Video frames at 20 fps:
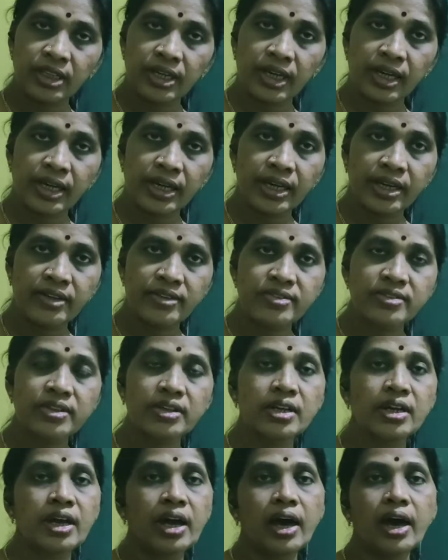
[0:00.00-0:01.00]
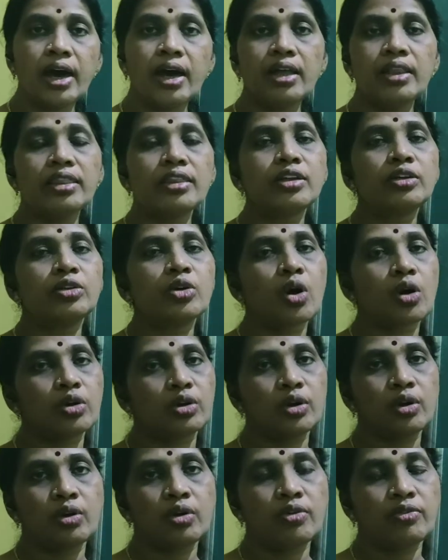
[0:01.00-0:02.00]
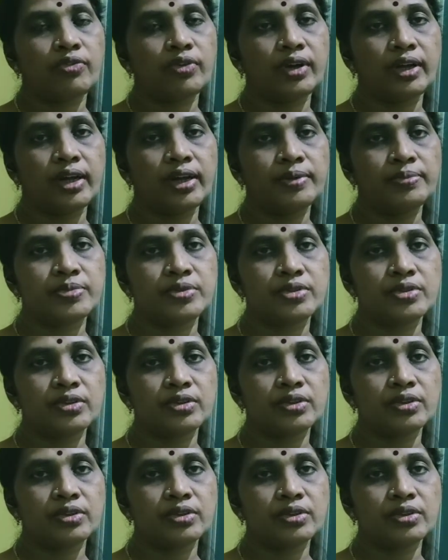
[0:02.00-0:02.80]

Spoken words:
alliance and the doctrine of lapse.